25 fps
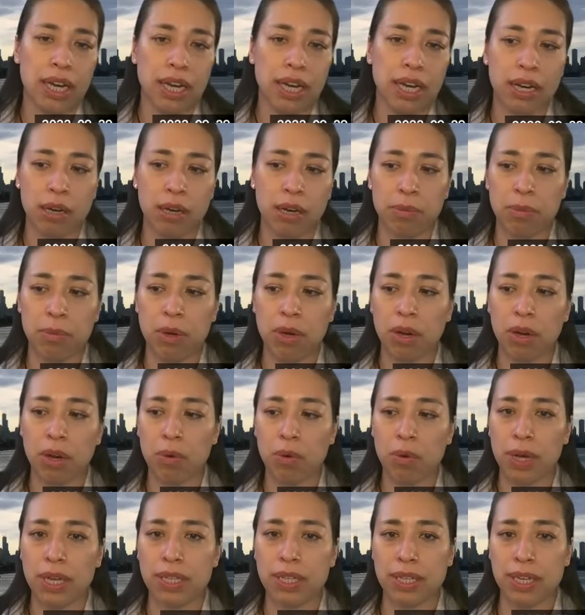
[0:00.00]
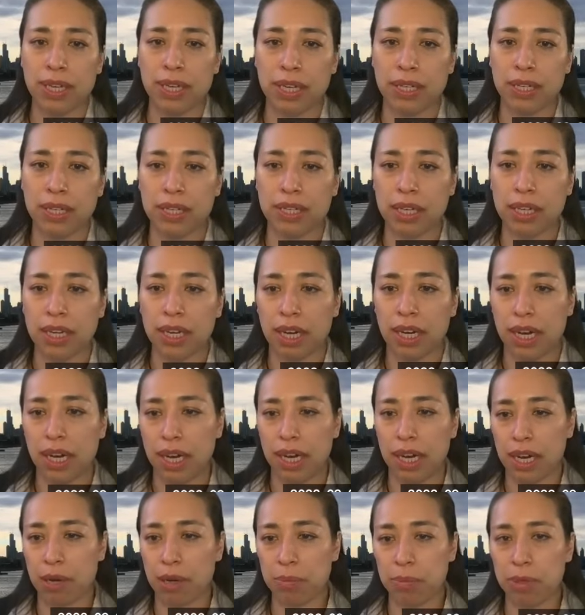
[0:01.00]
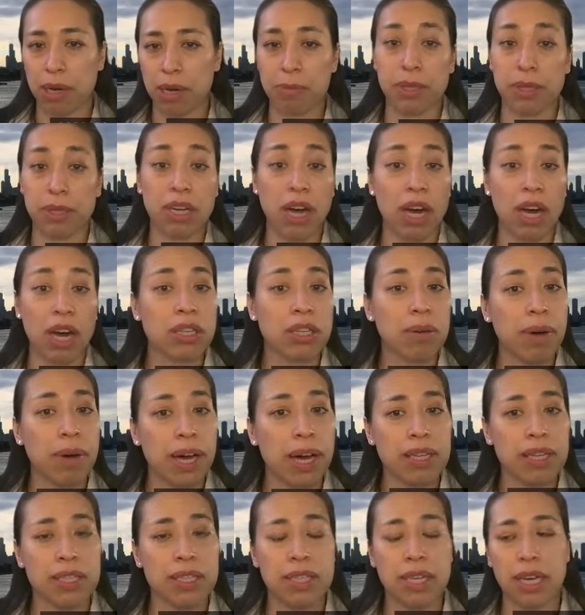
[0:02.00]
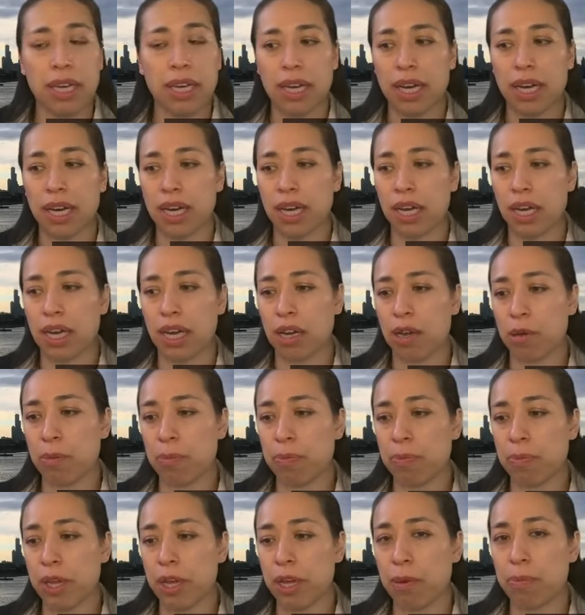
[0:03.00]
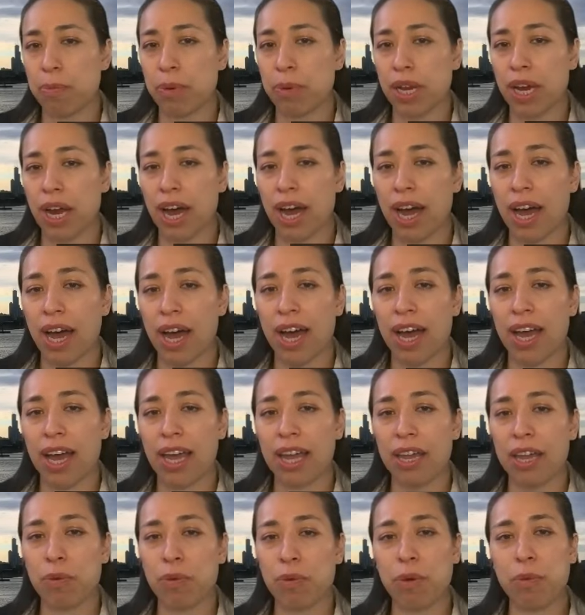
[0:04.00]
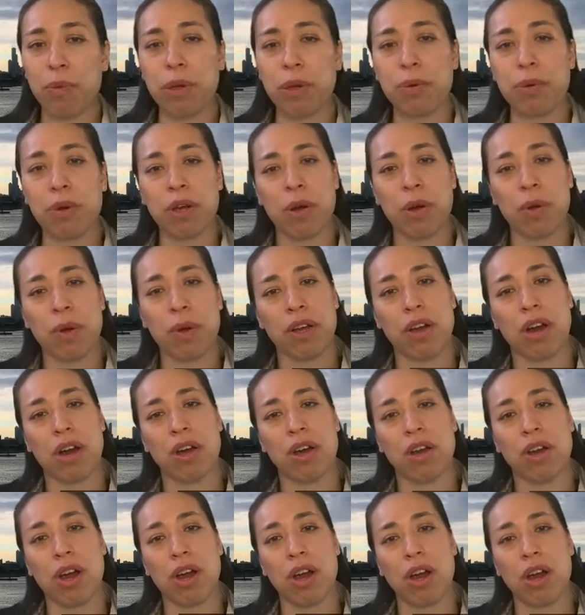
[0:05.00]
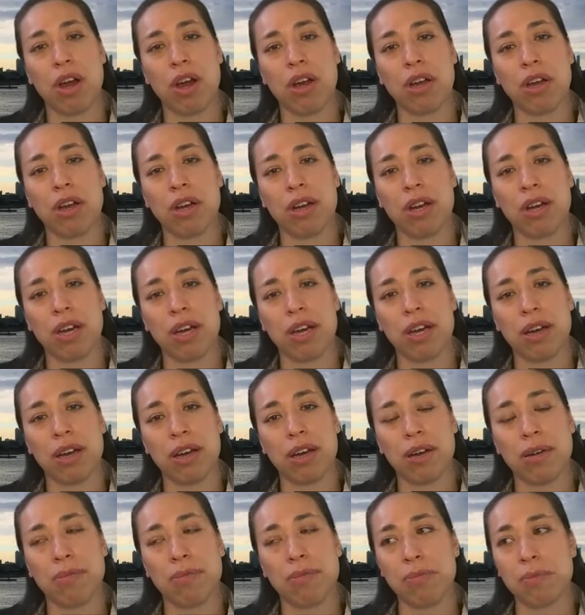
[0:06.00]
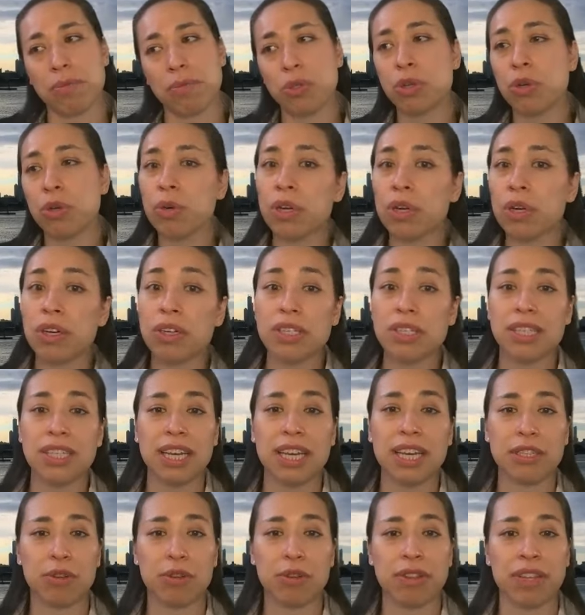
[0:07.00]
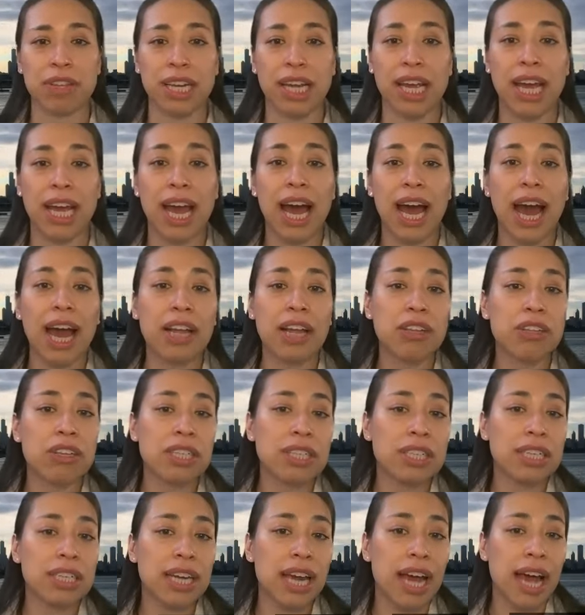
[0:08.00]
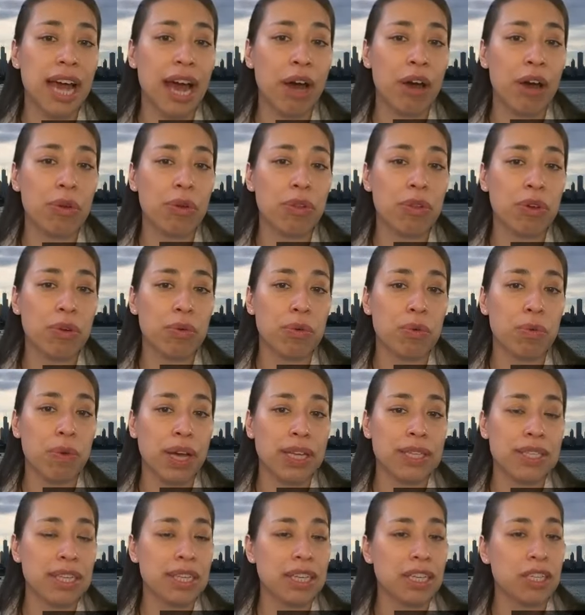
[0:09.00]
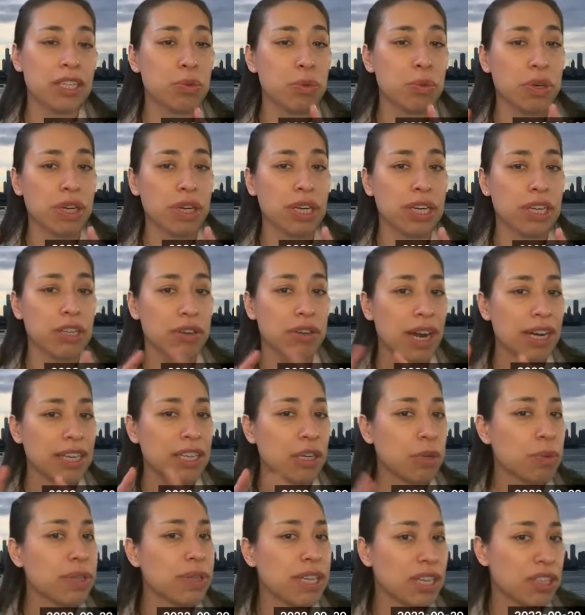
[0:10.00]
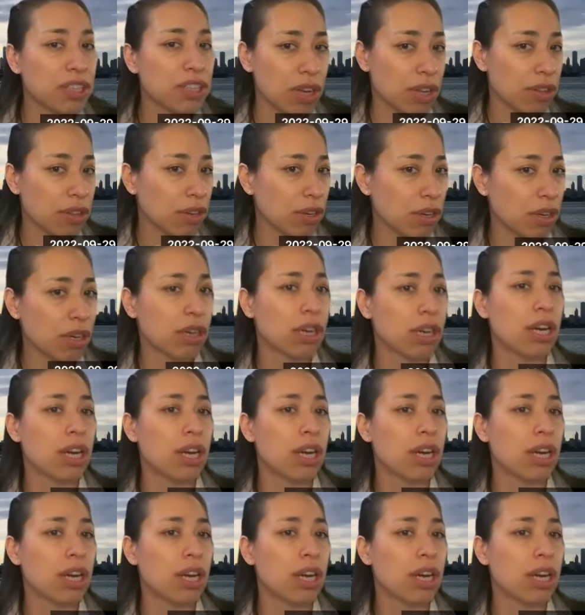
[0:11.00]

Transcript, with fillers: um, resident um, come and talk to us. Um, but I, when we were going on our um, tours and that sort of thing, I looked at how the residents were interacting with each other.